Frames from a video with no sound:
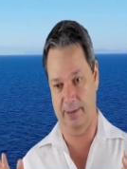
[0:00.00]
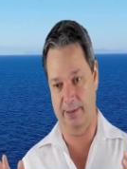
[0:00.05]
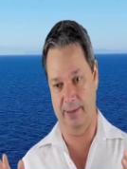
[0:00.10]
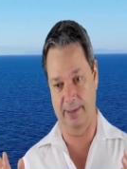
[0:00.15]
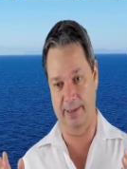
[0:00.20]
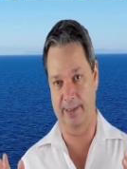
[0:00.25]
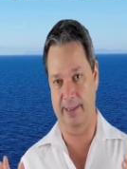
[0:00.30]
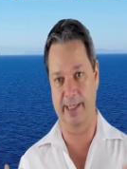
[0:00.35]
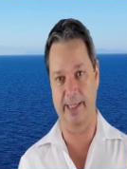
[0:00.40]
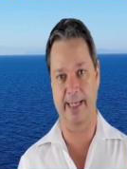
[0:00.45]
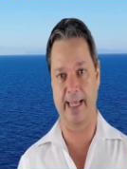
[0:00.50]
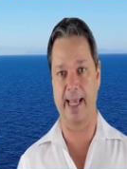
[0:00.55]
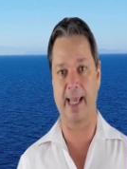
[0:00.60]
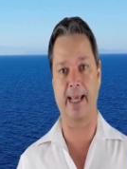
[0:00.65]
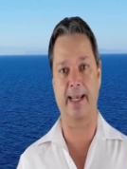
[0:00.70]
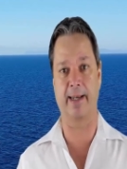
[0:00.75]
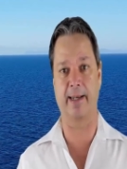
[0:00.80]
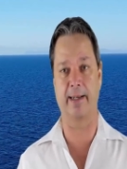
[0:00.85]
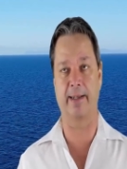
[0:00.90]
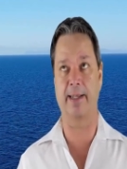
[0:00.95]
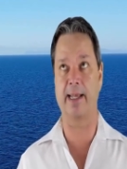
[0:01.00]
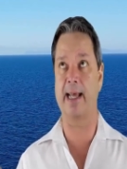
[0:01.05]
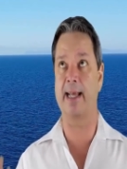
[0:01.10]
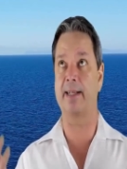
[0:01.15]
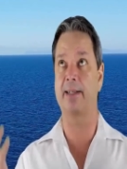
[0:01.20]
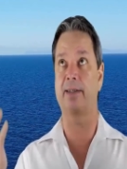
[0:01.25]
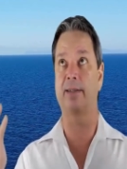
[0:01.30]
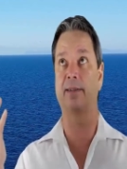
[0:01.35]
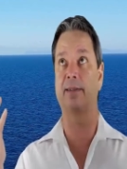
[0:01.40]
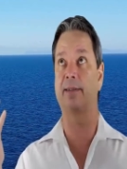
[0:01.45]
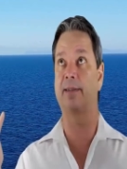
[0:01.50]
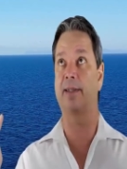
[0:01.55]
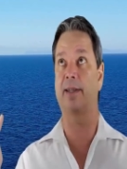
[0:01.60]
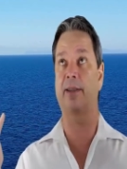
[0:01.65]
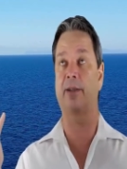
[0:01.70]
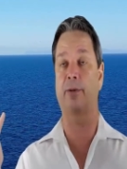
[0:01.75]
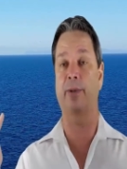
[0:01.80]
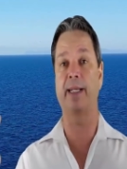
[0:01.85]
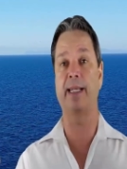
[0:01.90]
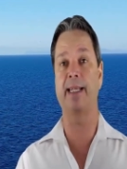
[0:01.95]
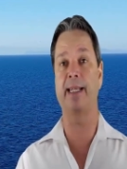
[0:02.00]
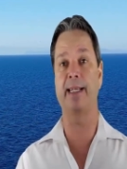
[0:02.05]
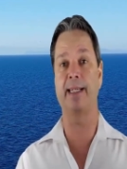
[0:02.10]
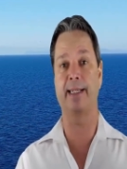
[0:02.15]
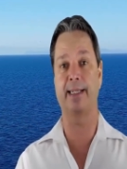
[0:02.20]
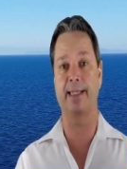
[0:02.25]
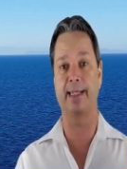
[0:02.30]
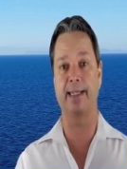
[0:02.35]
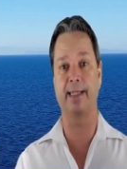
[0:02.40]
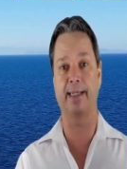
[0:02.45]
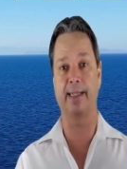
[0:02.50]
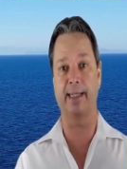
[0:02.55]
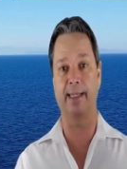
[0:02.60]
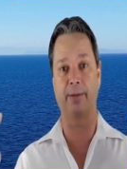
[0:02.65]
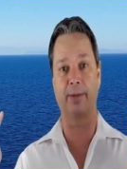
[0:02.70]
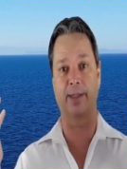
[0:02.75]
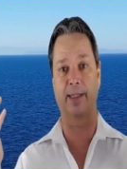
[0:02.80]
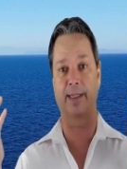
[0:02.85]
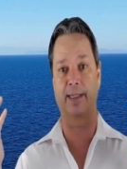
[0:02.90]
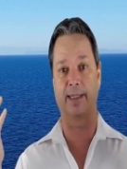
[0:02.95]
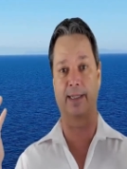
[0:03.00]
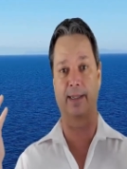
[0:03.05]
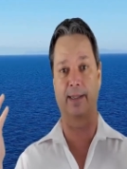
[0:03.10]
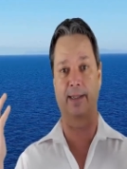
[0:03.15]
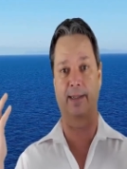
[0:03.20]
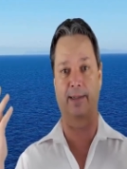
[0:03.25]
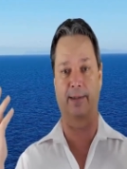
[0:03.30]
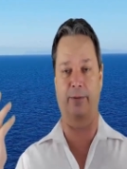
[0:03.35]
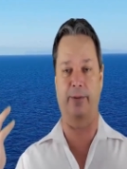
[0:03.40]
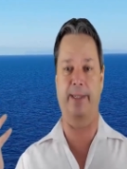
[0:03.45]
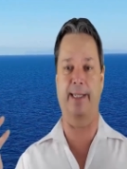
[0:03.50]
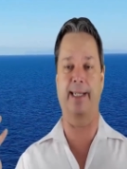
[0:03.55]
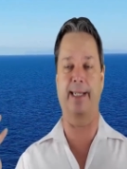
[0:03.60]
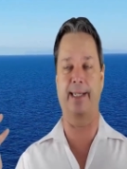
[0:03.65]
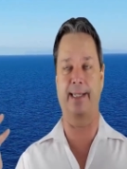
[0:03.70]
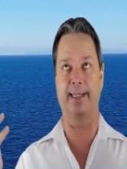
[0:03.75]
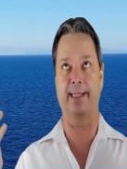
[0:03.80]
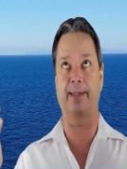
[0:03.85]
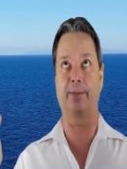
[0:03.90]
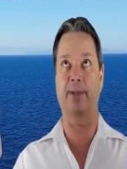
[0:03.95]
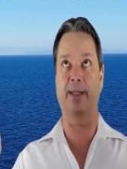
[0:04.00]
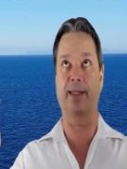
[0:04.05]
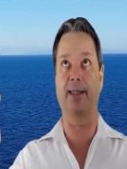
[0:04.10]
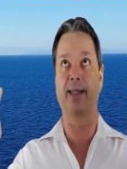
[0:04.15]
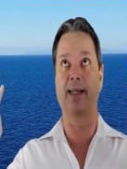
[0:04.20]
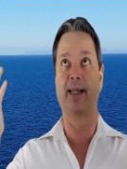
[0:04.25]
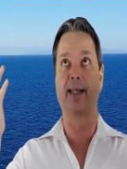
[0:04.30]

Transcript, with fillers: mm, you can't, that 3D ceiling with this 3D ceiling, well,